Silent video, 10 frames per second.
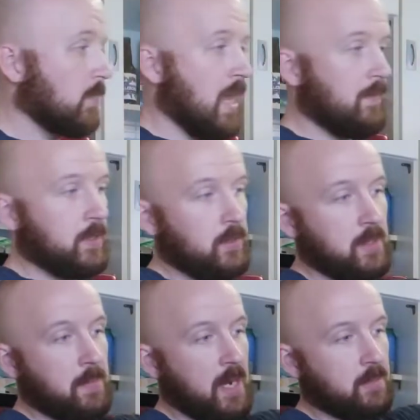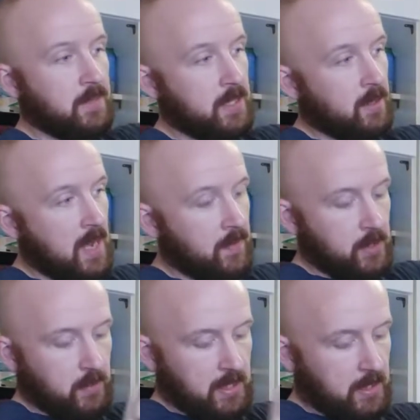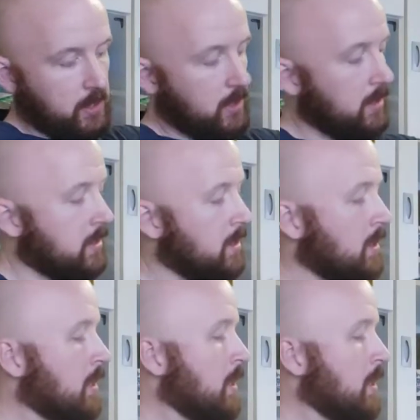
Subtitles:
Heavy duty bottoms here, heavy duty hinges.